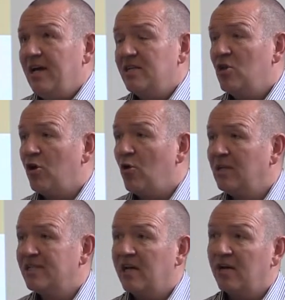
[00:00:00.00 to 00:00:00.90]
it's not
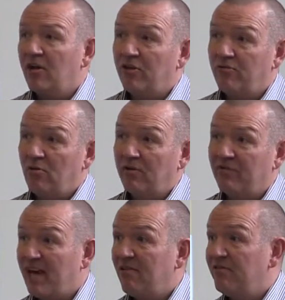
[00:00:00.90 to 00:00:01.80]
only taking on the role
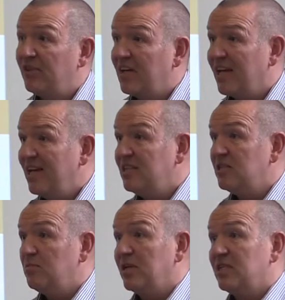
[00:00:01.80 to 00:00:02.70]
of caring for the
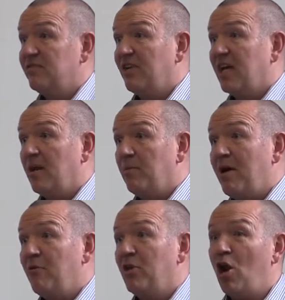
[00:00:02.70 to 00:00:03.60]
kids, but it's thinking
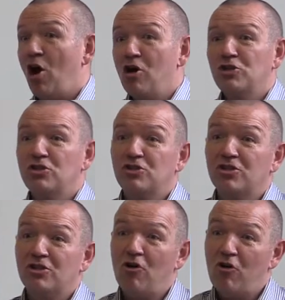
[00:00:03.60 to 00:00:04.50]
about the
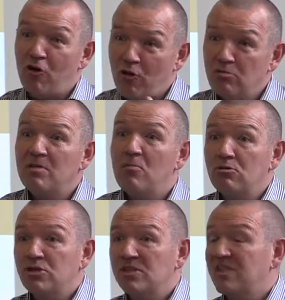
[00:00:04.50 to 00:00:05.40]
loss or those
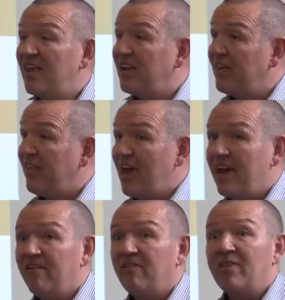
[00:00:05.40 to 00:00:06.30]
emotions that are
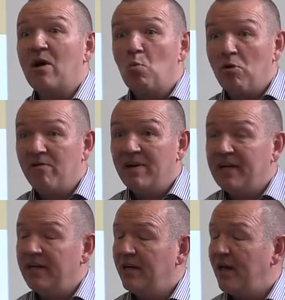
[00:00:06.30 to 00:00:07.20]
there and that
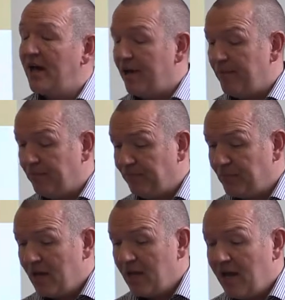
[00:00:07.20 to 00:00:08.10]
worry,
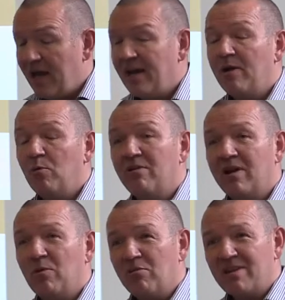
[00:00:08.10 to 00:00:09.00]
and how
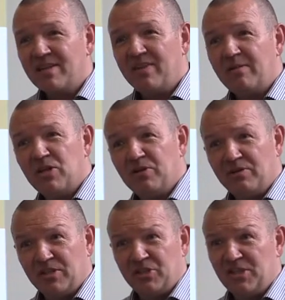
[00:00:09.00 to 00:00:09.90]
we're asking them to
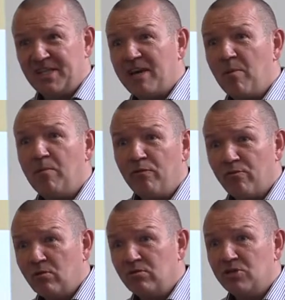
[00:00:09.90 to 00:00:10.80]
take on
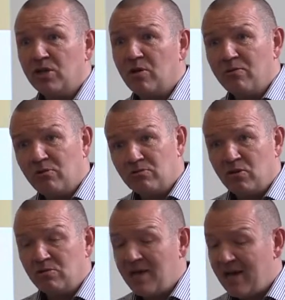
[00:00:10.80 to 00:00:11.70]
both roles, you know,
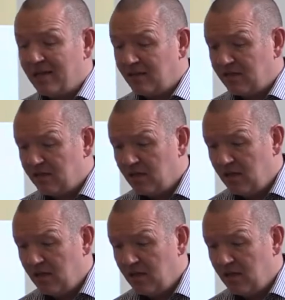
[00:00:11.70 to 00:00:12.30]
those hats.